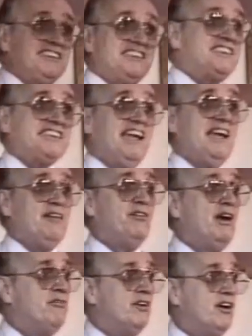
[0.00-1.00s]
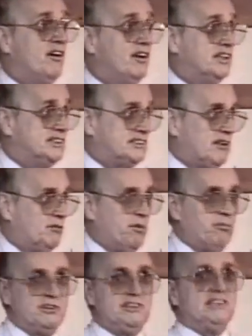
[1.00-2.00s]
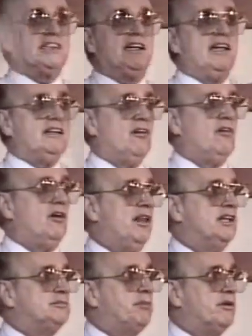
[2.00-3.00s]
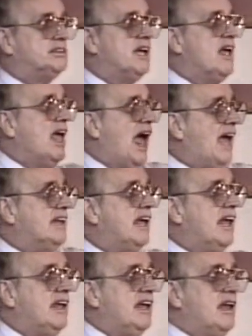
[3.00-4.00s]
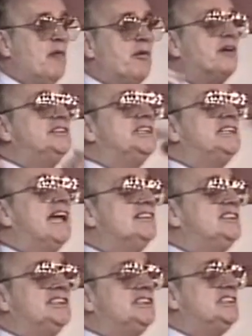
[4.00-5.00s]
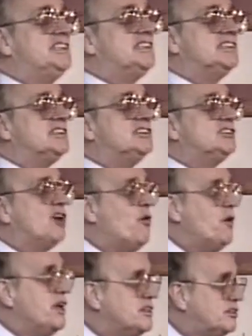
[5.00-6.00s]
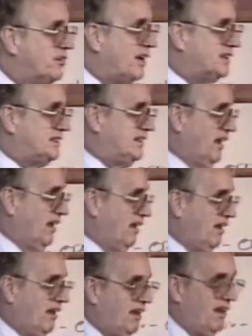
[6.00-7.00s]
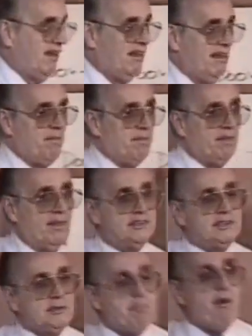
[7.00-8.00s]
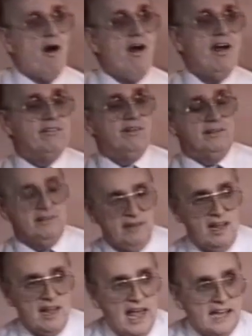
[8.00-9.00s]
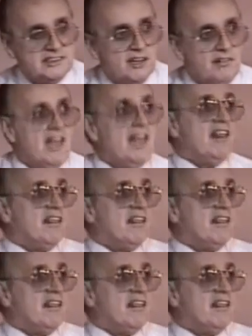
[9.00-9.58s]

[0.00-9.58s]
She says, I never even heard of this stuff before. She's collecting all of these books and getting it because she now she, she says it's so interesting. She's a part of it. And, and so